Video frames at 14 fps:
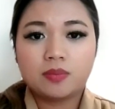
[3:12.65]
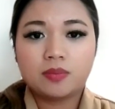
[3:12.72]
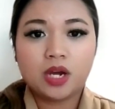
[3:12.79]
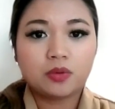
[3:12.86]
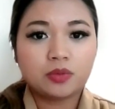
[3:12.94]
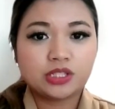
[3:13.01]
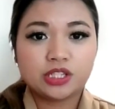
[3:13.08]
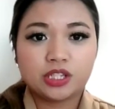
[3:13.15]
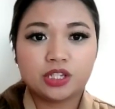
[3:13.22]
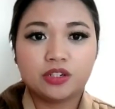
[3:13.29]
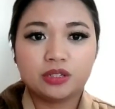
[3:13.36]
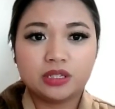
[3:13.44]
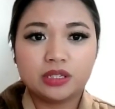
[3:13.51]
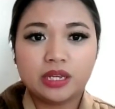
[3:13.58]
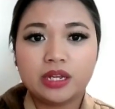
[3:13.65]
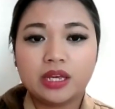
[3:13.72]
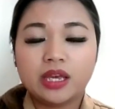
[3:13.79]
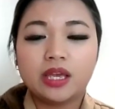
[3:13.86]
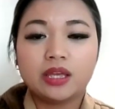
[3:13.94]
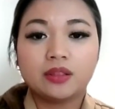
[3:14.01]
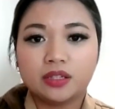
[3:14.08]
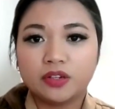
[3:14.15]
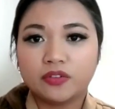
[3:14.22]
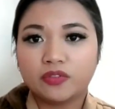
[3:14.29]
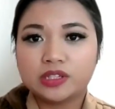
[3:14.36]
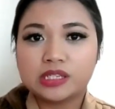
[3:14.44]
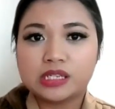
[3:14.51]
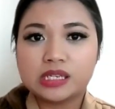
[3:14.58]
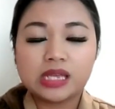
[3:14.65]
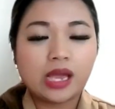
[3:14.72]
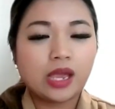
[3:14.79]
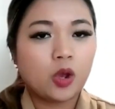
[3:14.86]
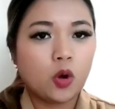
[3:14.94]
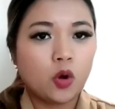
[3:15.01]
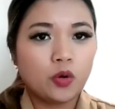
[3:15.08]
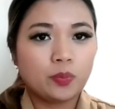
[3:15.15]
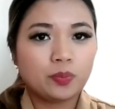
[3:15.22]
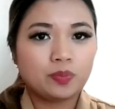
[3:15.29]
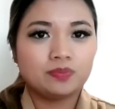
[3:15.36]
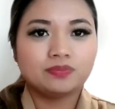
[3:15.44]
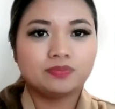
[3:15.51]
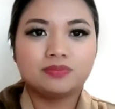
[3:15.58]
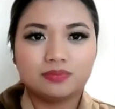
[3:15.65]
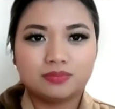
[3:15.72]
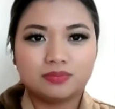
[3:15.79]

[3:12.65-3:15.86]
how we're securing the data, and the differences. I hope